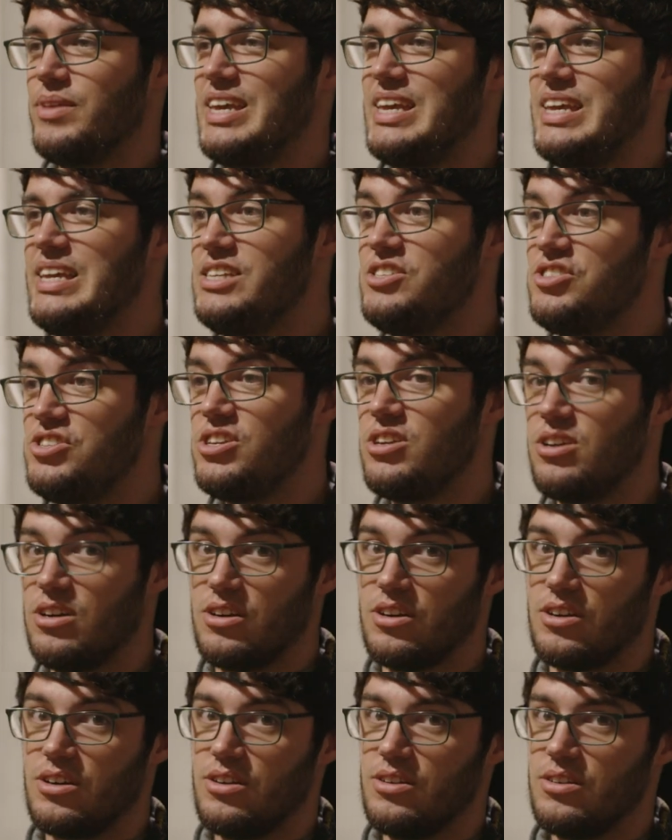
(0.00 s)

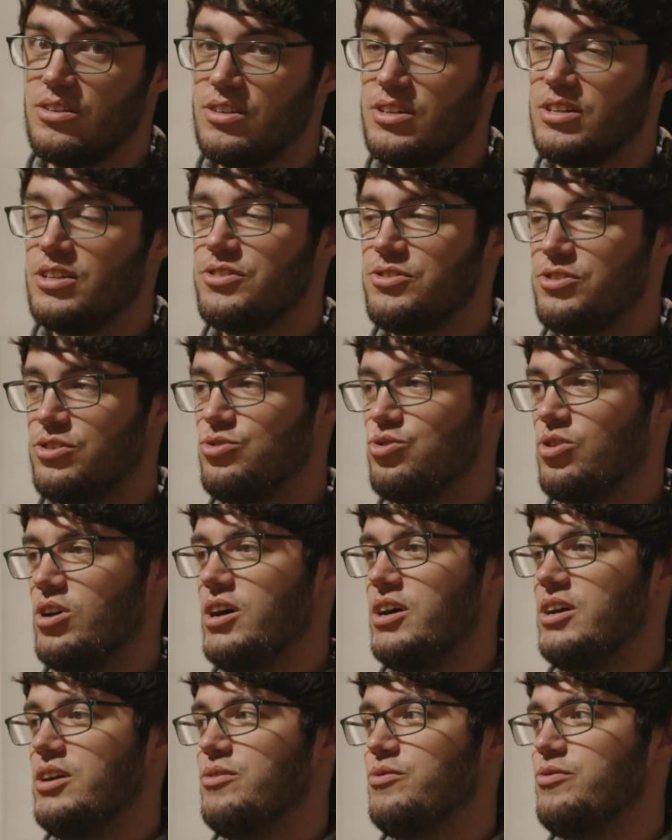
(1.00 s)
easier to
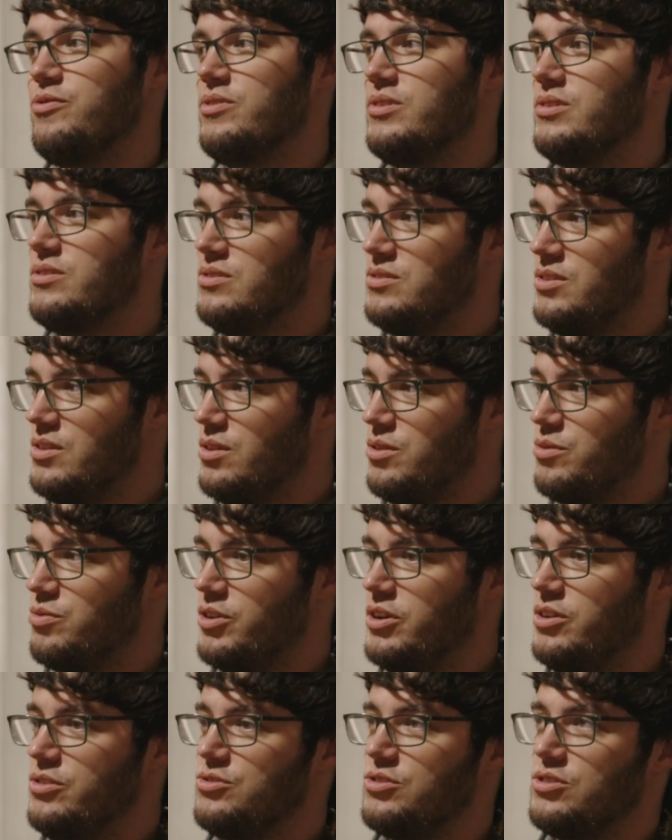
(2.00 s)
drive than the
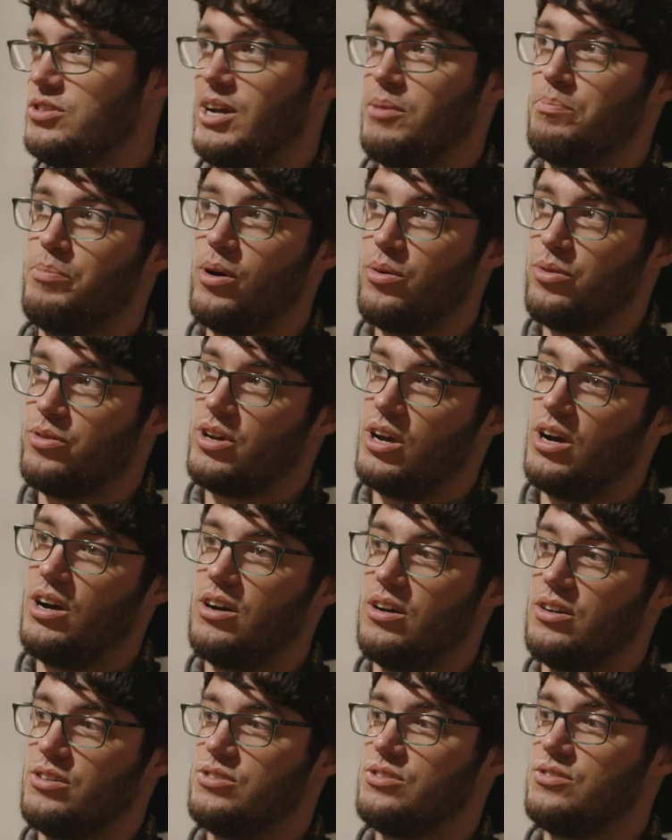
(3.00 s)
300. Now, both
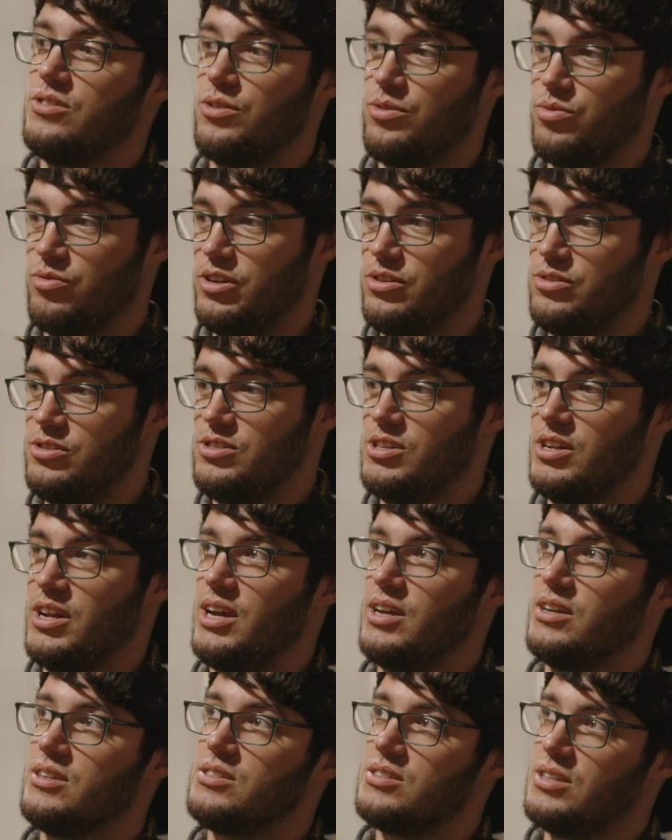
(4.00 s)
cars, the
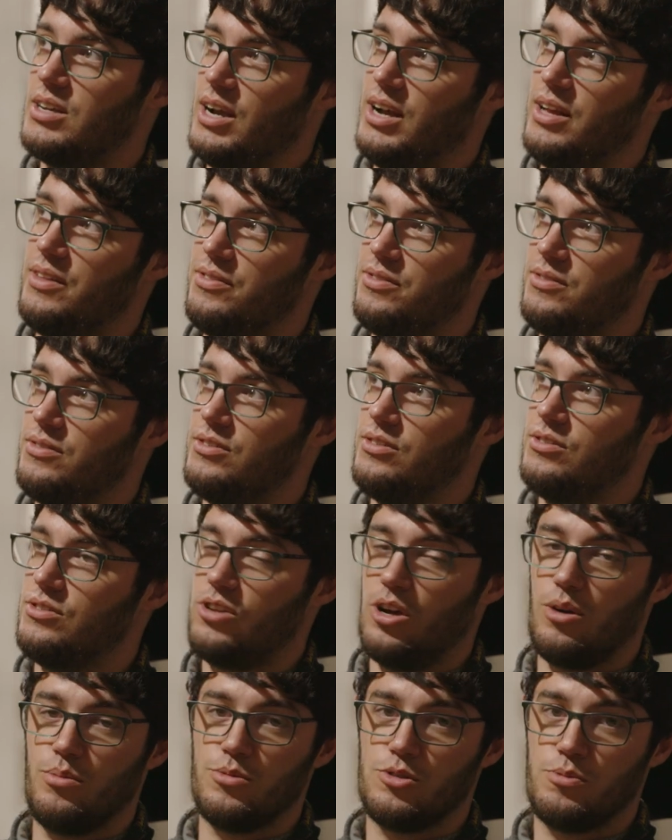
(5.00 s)
300ZX and
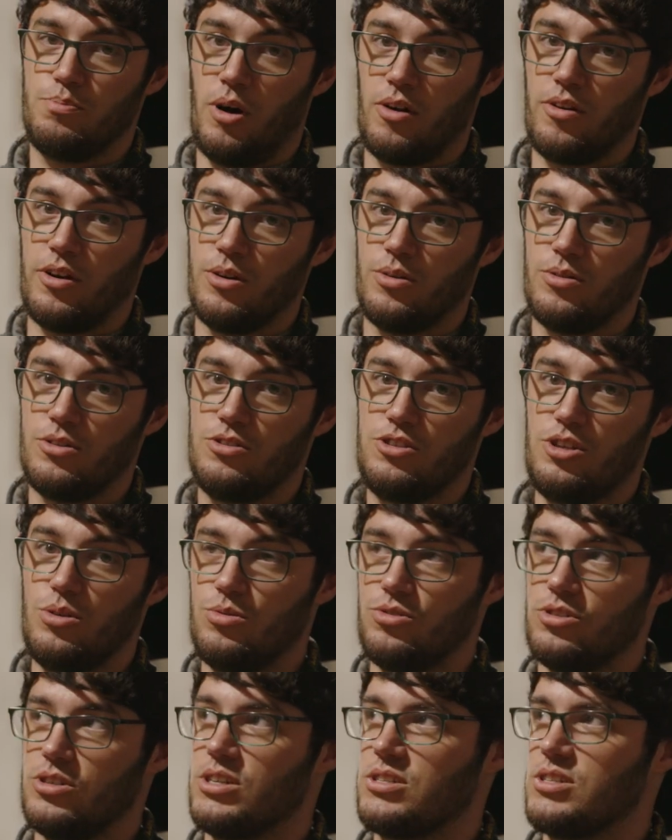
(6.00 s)
Tom's borrowed
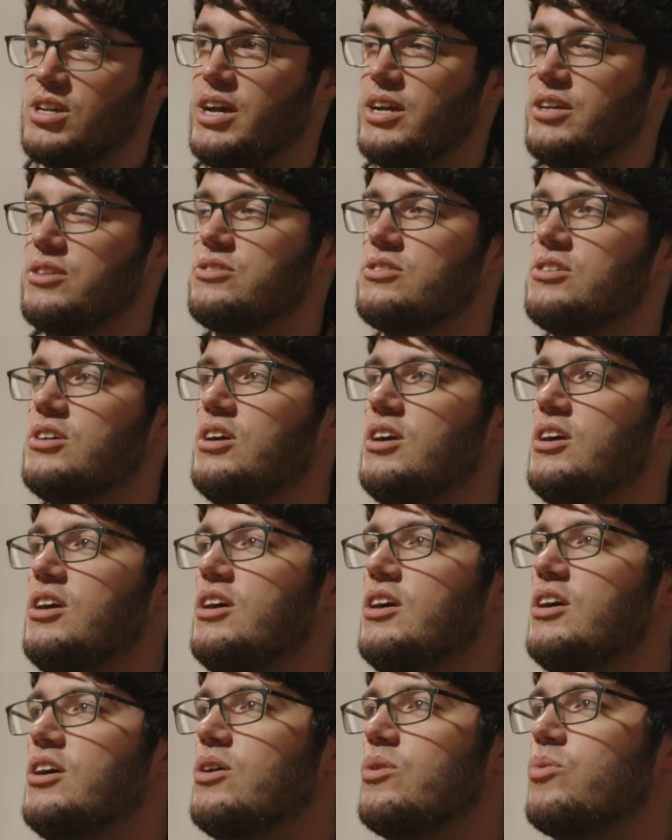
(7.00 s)
200SX,
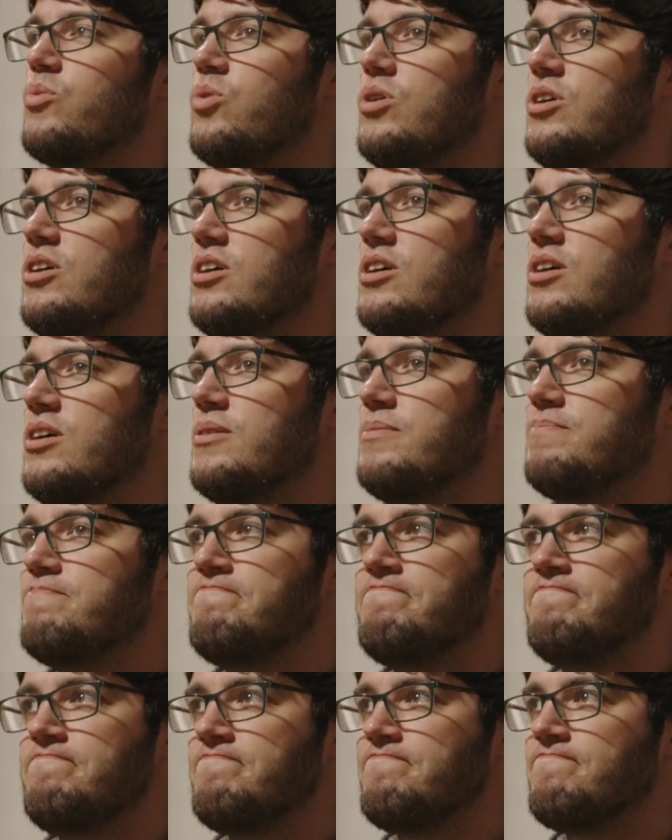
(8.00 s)
were
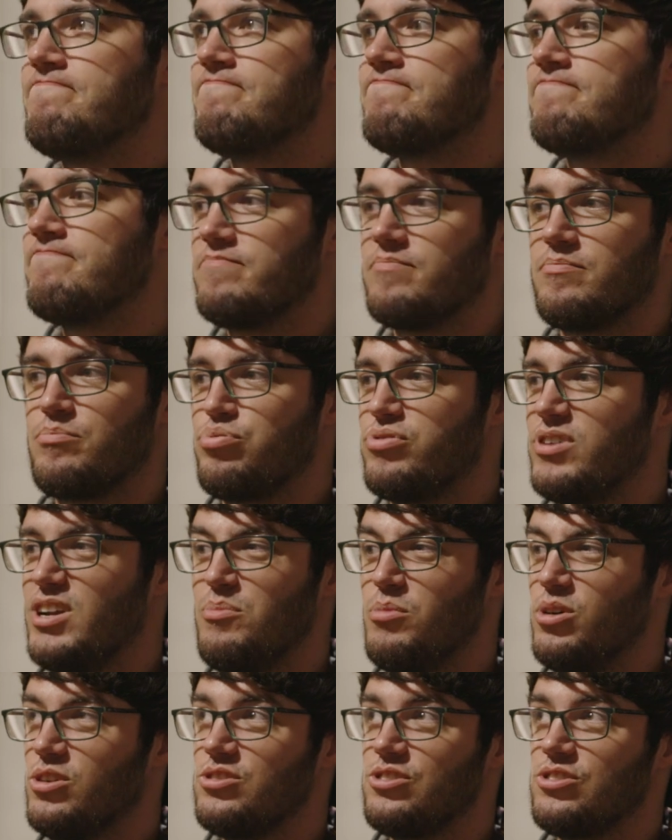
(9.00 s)
pretty
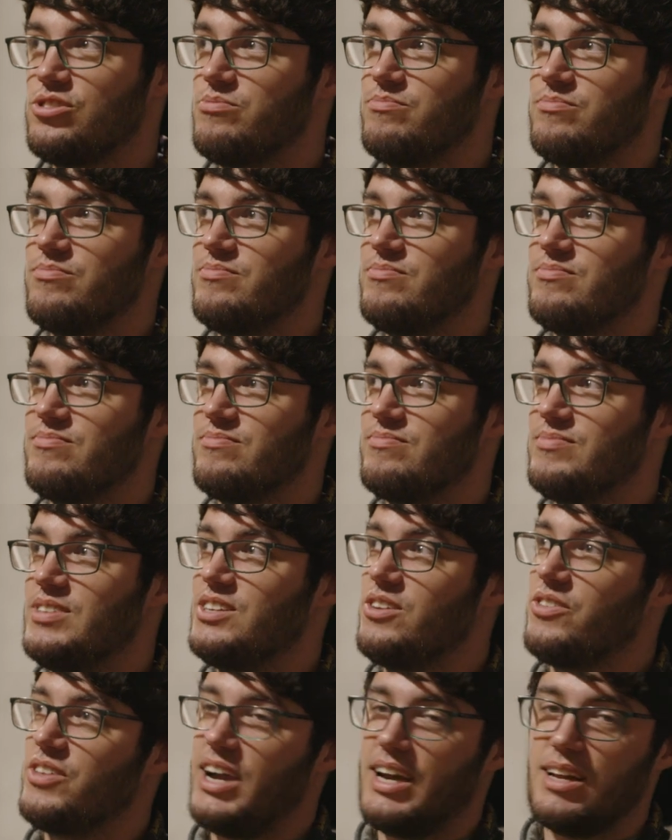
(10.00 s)
much,
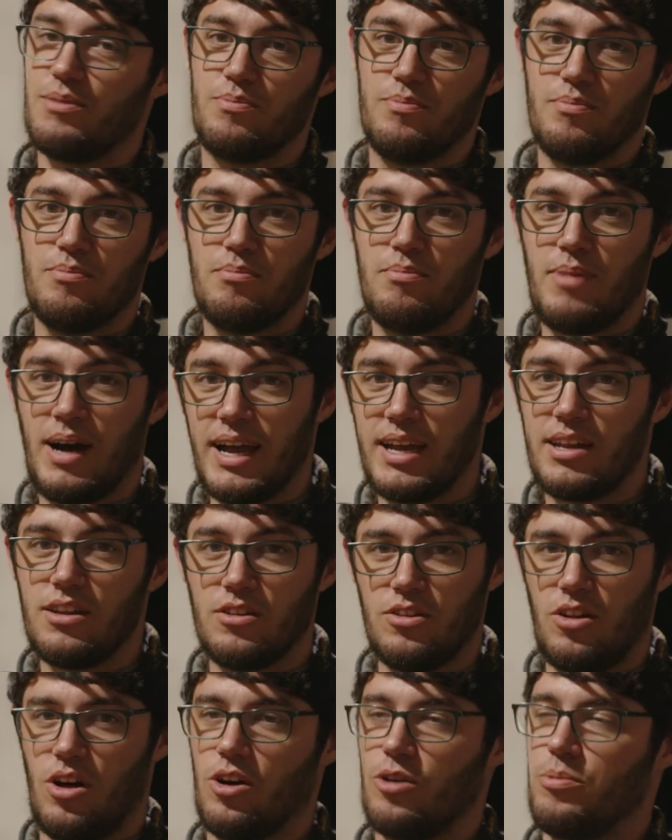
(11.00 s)
they had minor
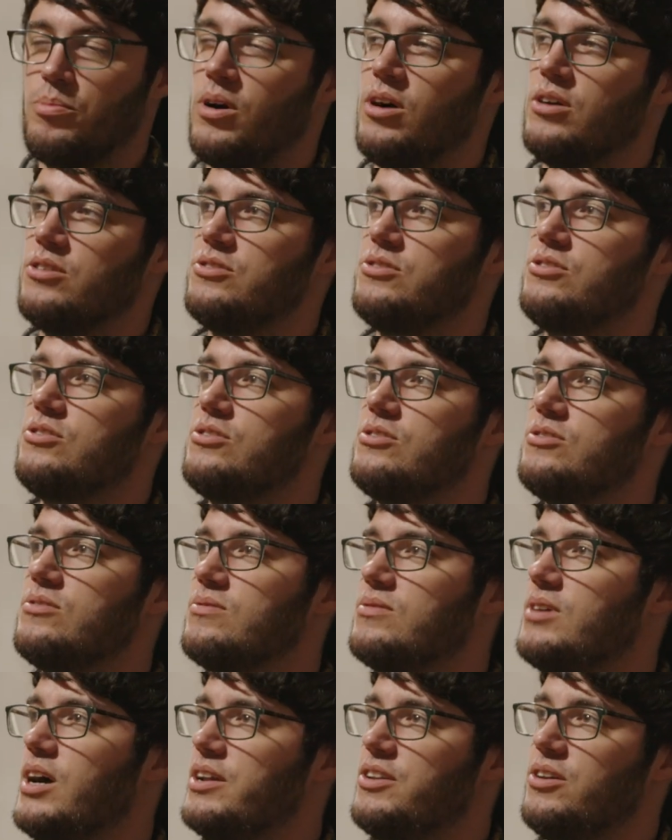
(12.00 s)
lock mods.
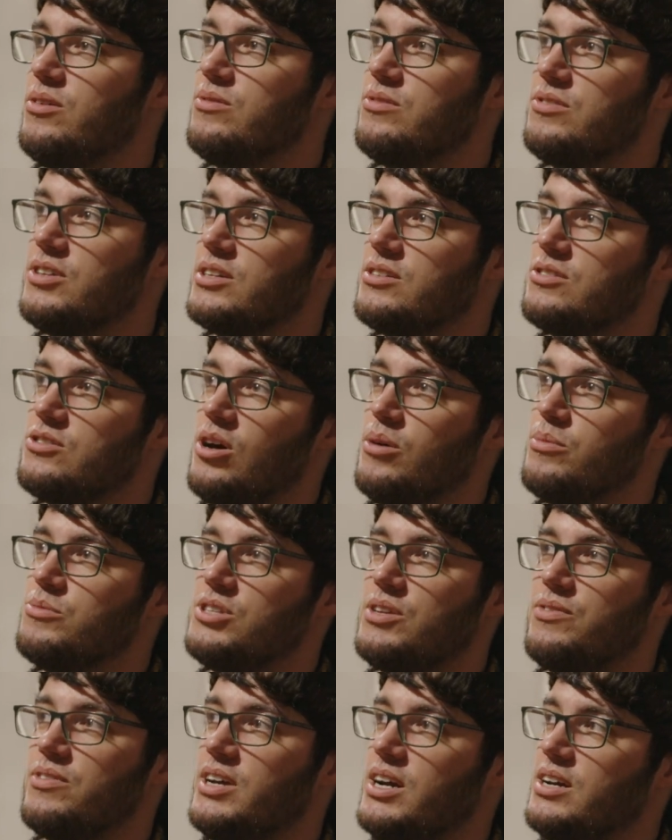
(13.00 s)
I don't think Tom's
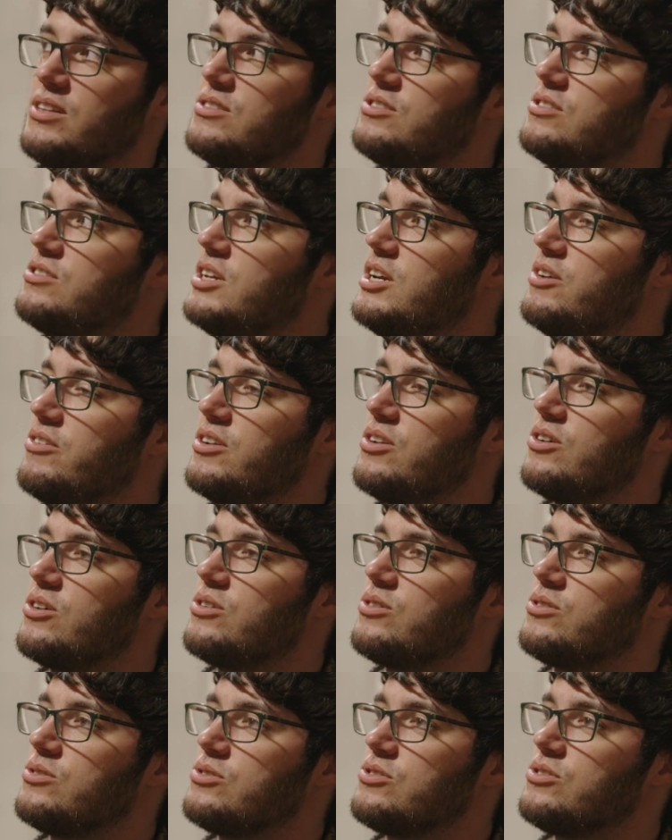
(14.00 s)
even had steering
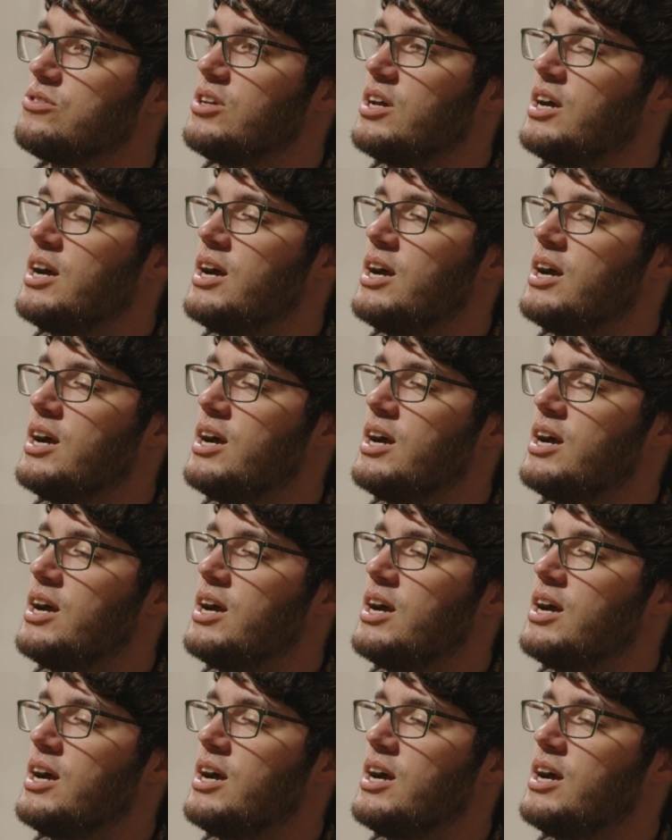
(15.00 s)
knuckles.